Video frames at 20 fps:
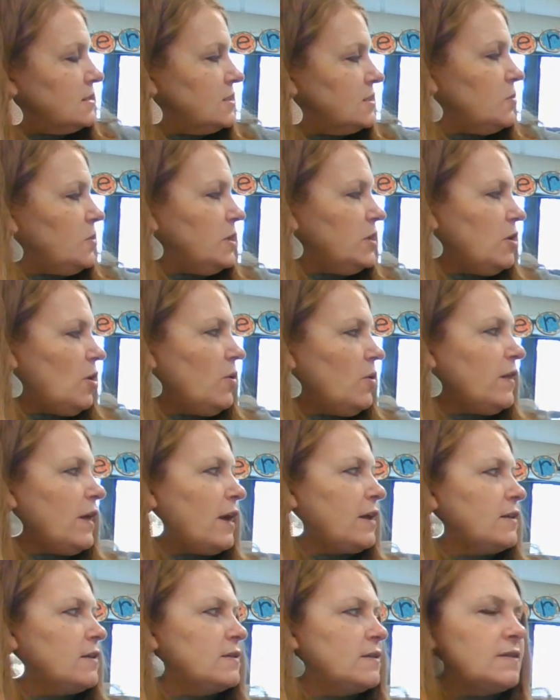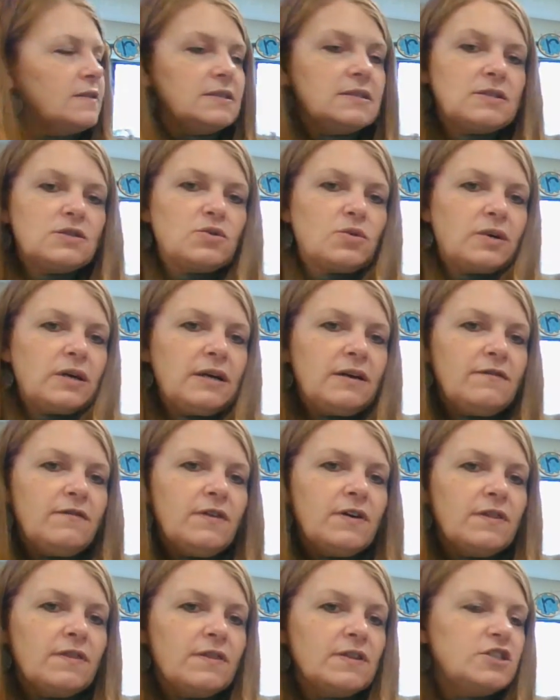So we know that the story of
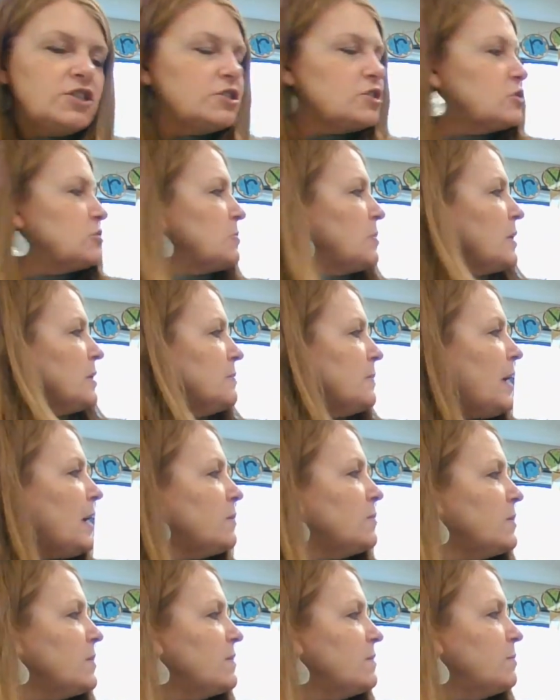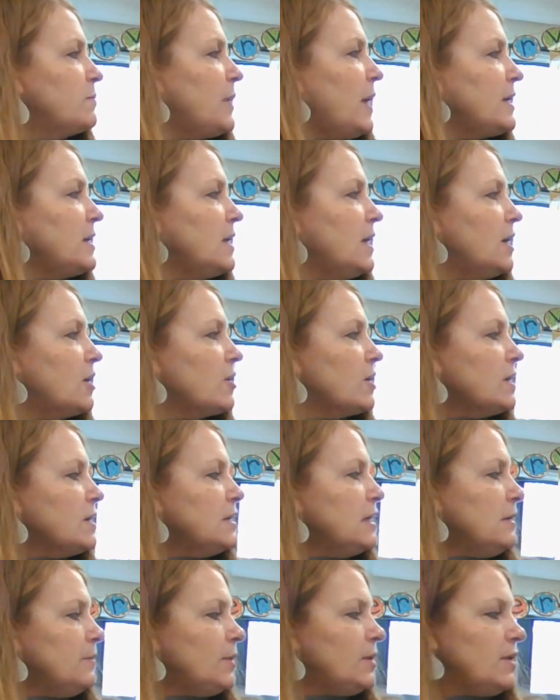the Gingerbread Man by Eric
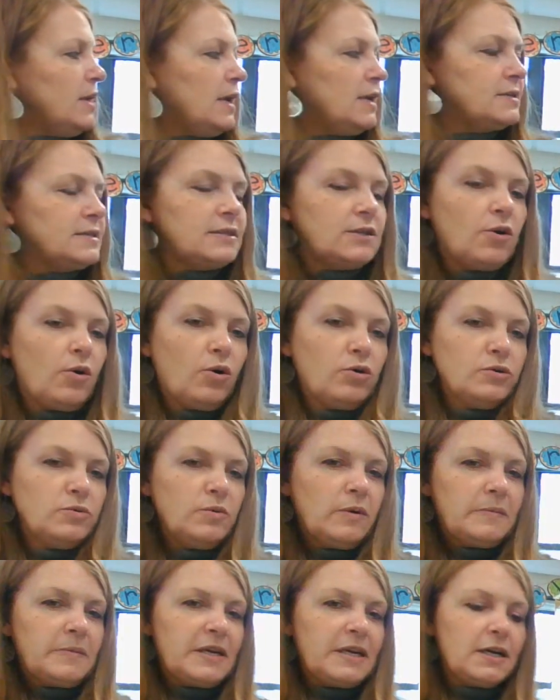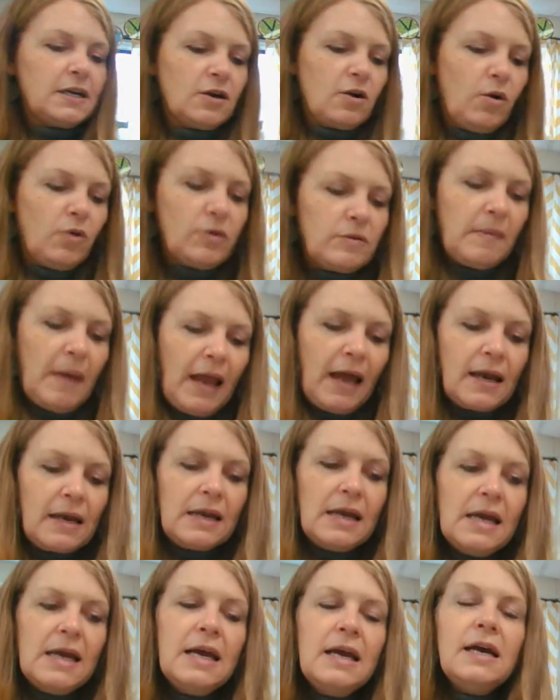Kimmel has an old woman and an old man.
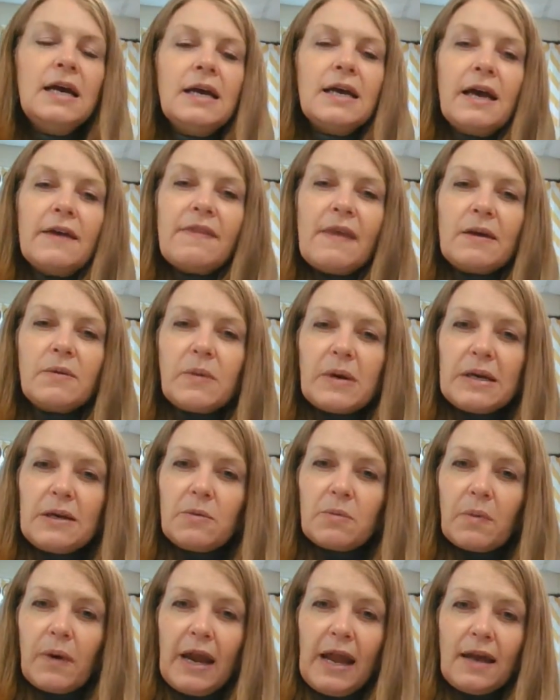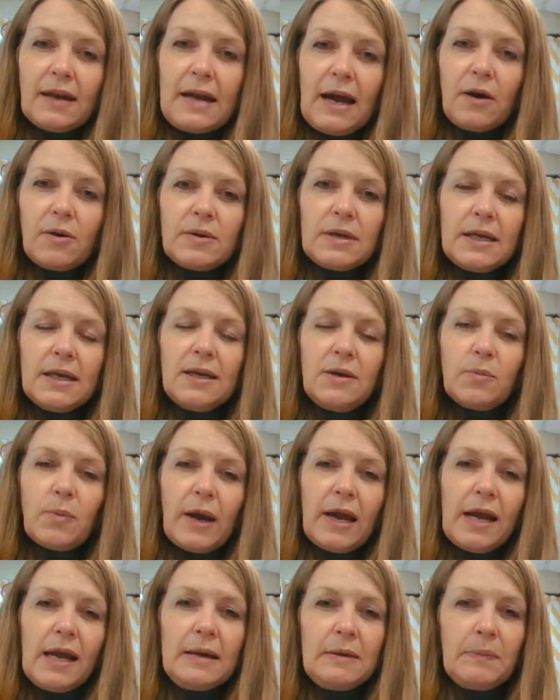And then when he ran out, he
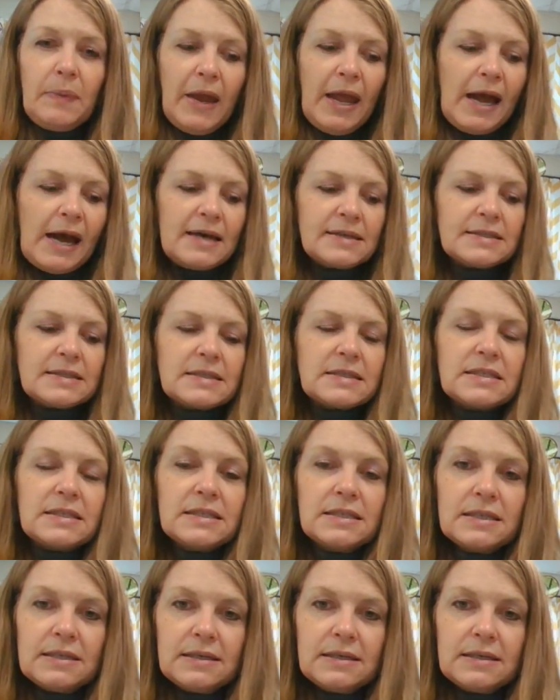ran past